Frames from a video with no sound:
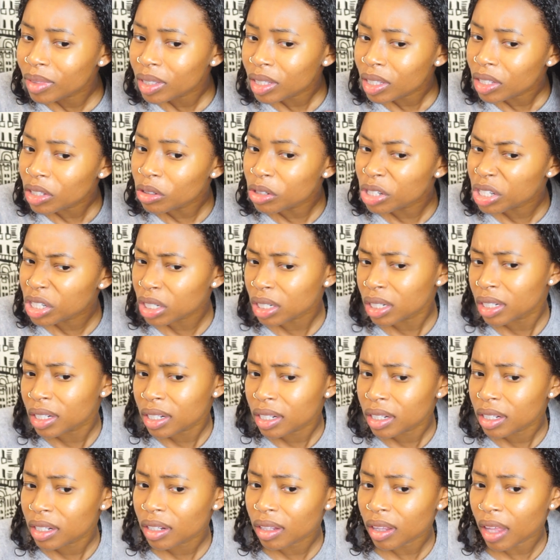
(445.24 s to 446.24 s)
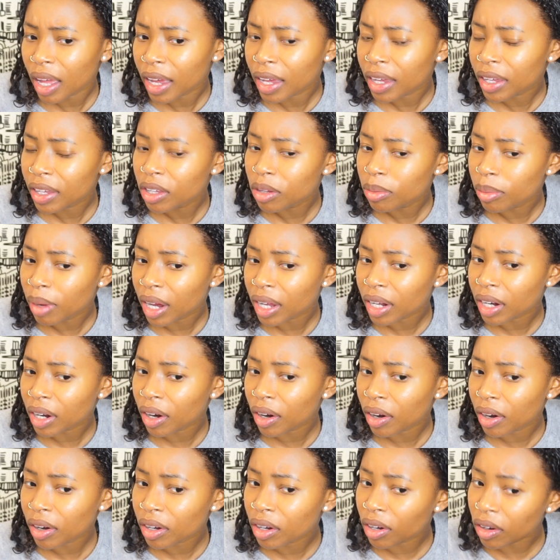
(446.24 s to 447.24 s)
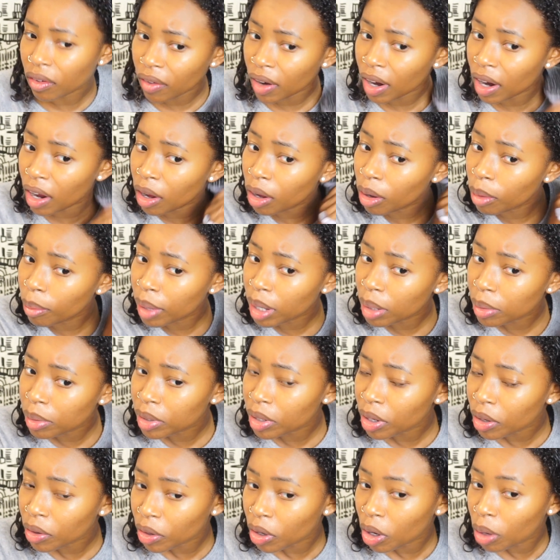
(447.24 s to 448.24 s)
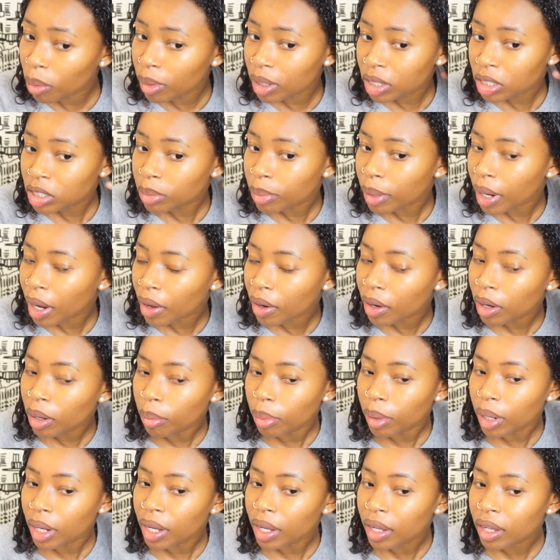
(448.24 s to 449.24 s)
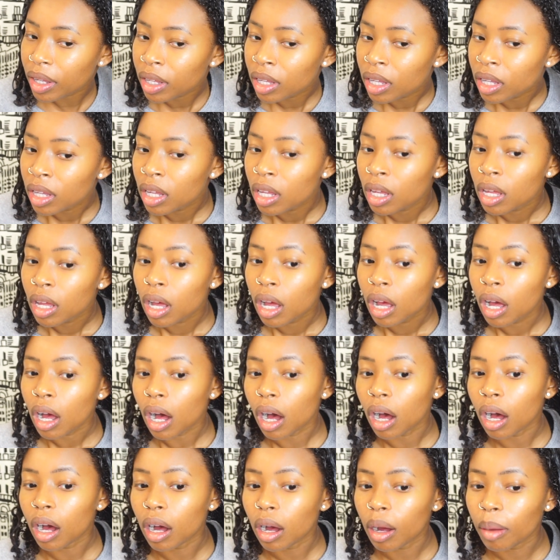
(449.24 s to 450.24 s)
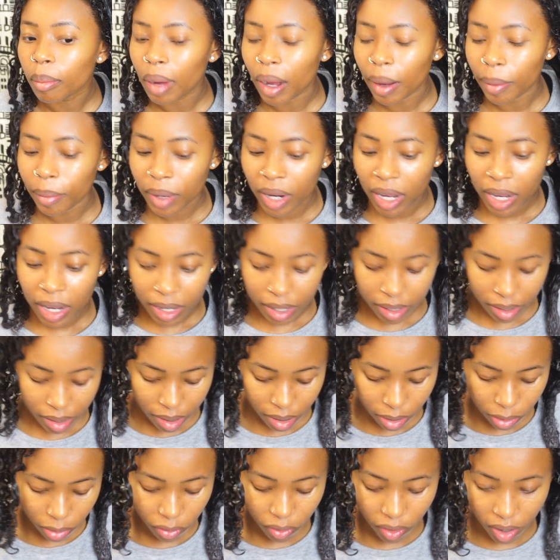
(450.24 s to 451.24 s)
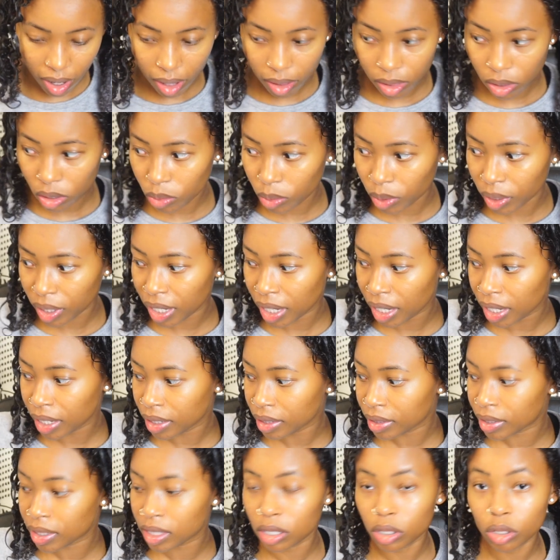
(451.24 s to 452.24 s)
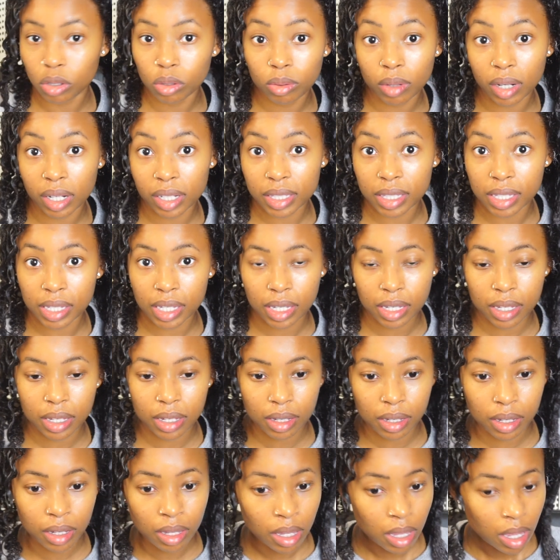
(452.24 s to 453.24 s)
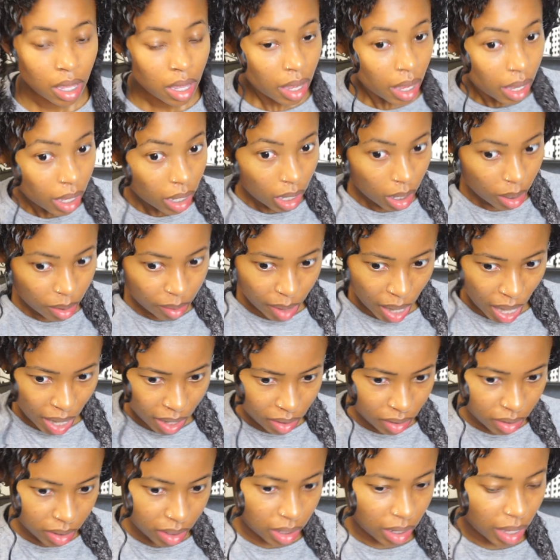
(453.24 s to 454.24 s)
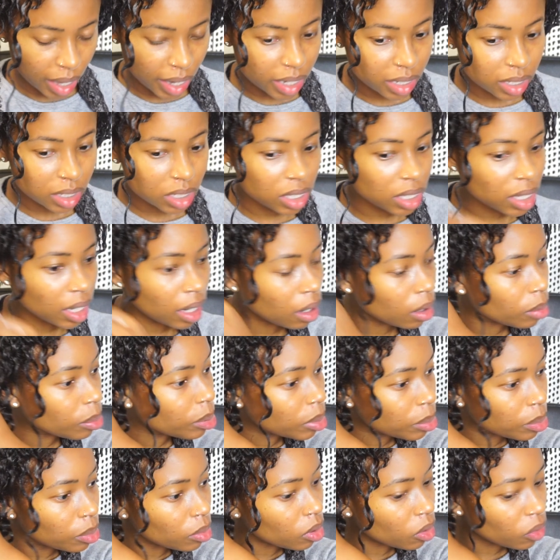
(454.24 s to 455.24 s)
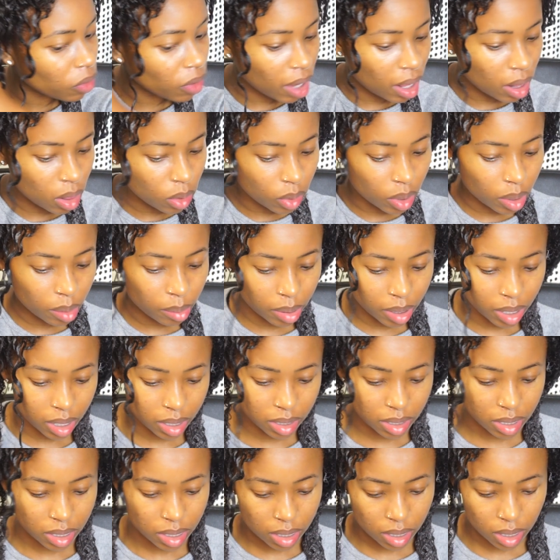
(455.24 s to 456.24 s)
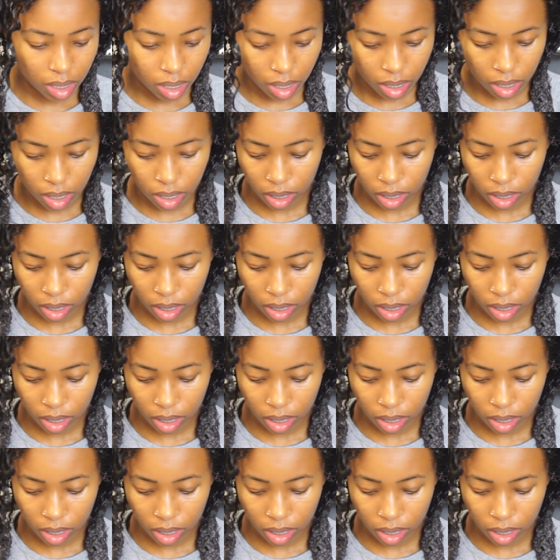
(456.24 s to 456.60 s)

you should. Like, you might have heard it around, maybe you don't know much about it, but I'm not following it to a T, and I'm not gonna like tell people to follow it because